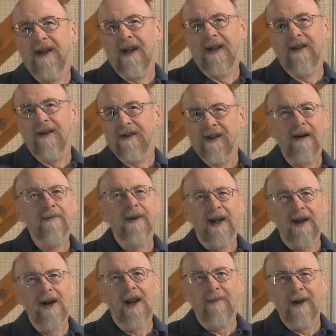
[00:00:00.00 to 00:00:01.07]
and there's some
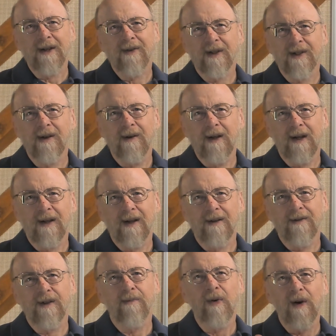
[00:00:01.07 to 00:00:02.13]
econometric
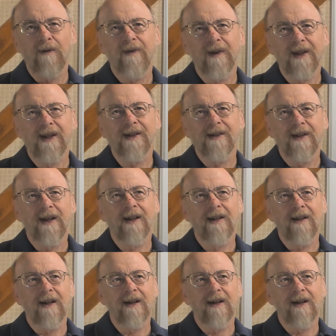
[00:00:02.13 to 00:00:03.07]
support for this, that